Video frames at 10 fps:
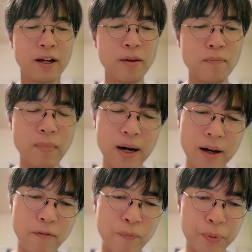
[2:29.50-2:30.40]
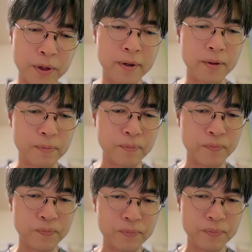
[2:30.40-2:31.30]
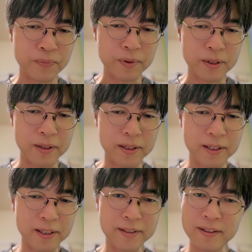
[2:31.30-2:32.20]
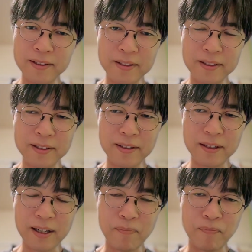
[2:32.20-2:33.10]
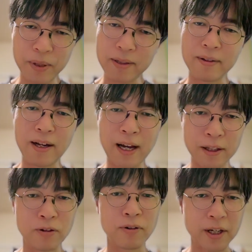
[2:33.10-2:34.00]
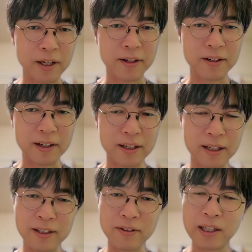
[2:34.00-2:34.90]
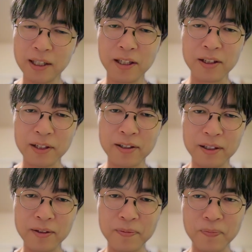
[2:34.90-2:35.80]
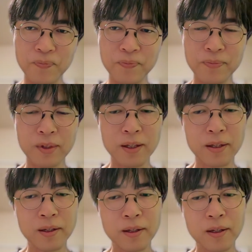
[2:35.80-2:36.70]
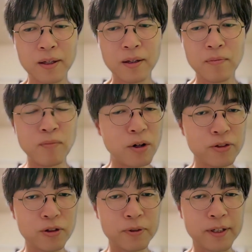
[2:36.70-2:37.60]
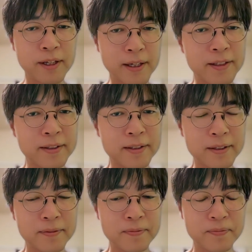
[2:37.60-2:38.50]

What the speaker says: In my opinion, it's a bit annoying and irritating. Most of the case,